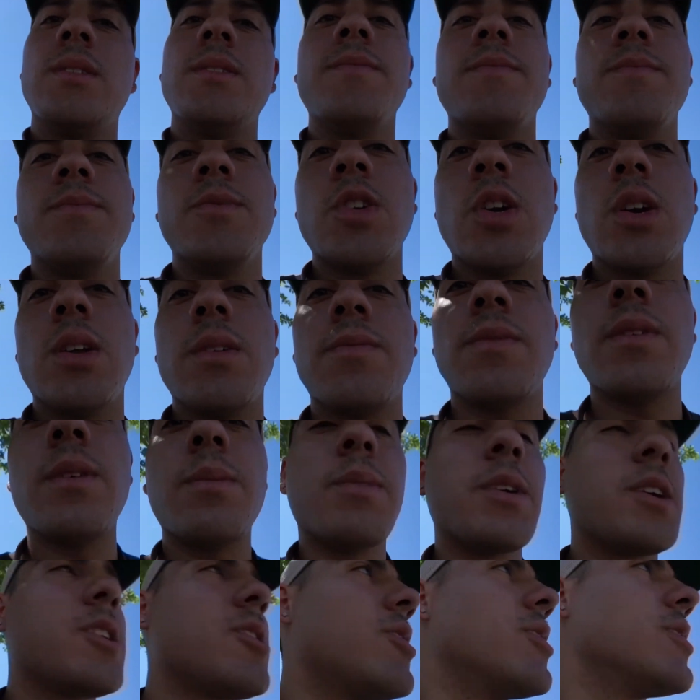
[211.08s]
I'm trying to find
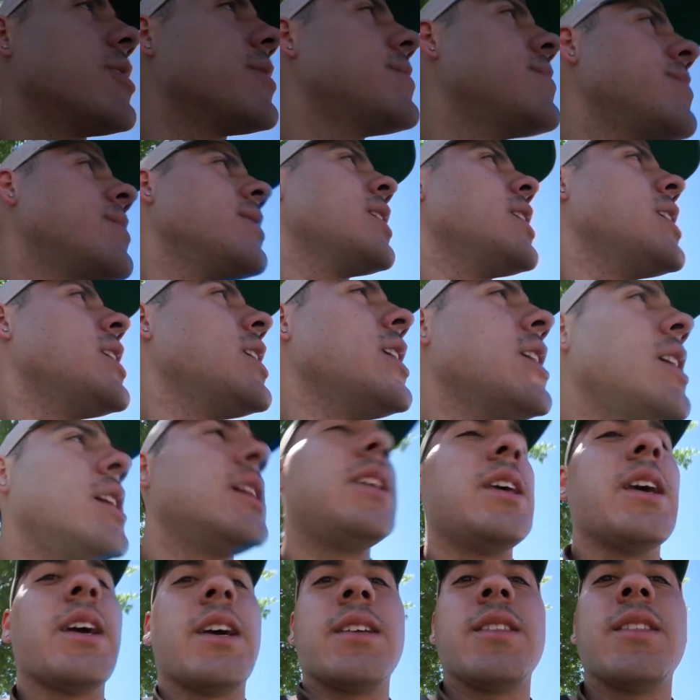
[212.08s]
my car.
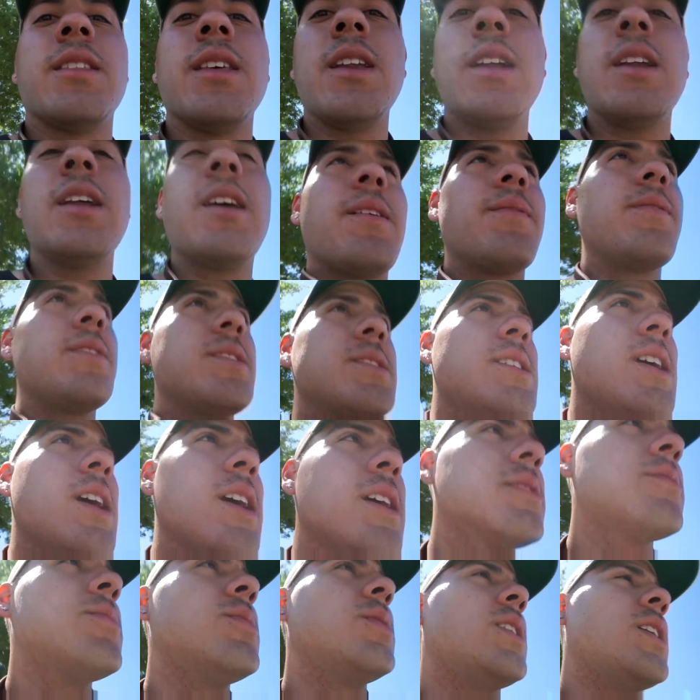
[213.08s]
Yeah, they didn't have
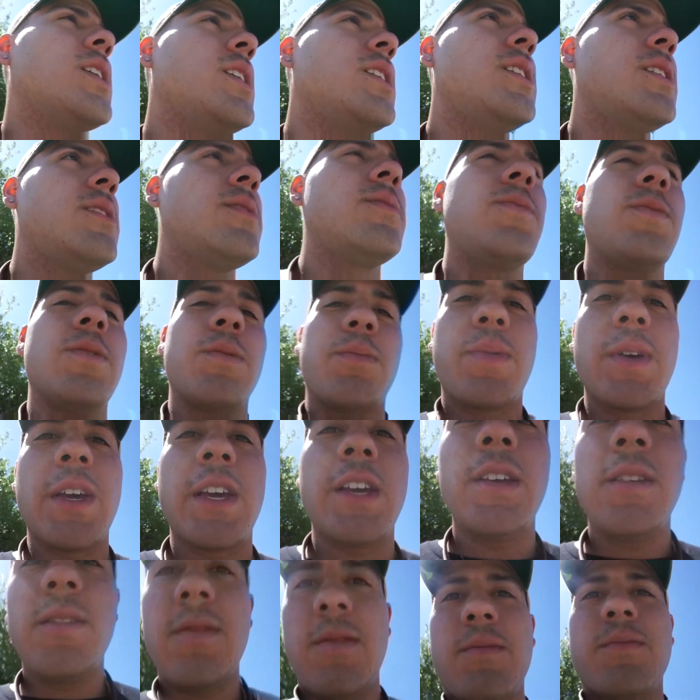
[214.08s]
exactly what I needed for
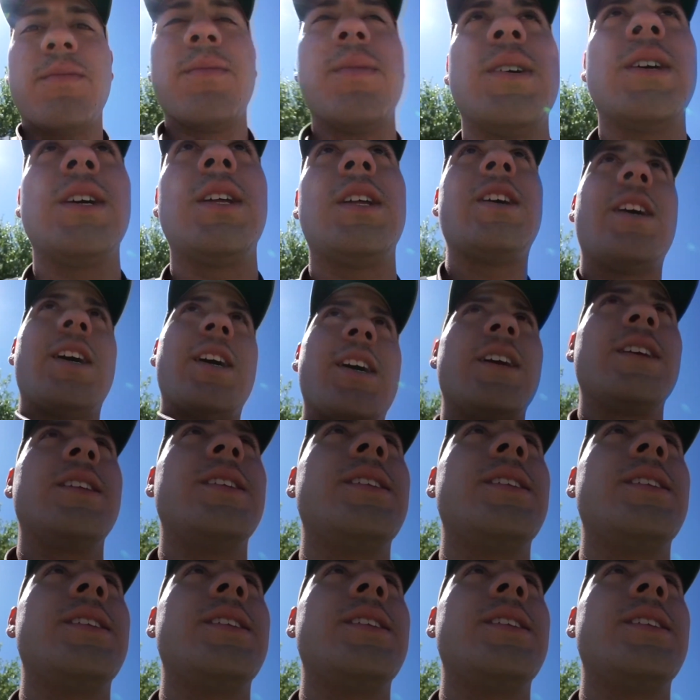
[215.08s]
paint, but I